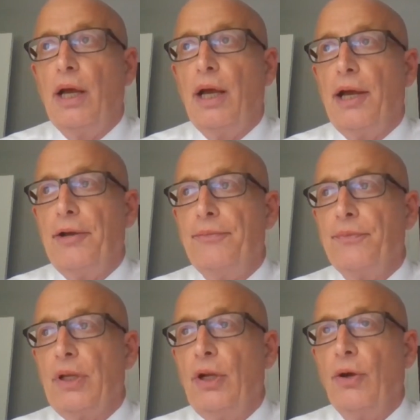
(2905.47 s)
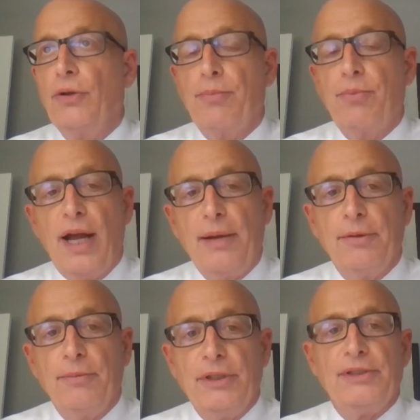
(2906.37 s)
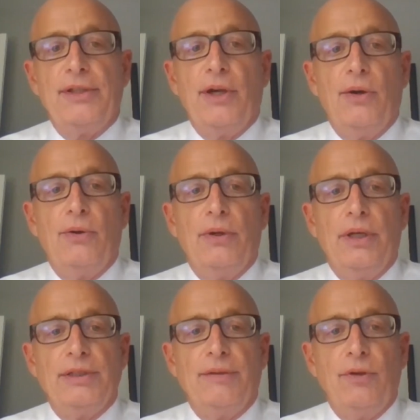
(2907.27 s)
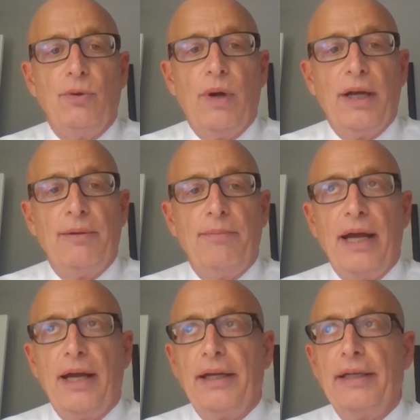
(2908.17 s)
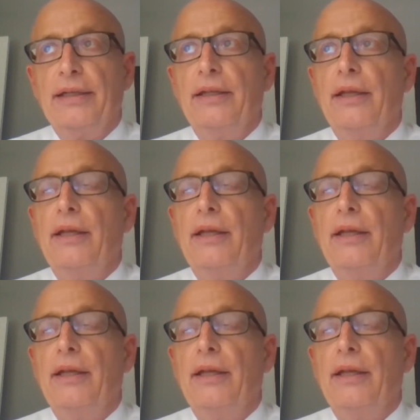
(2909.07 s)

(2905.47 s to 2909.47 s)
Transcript: The problem is though, is if you want to buy,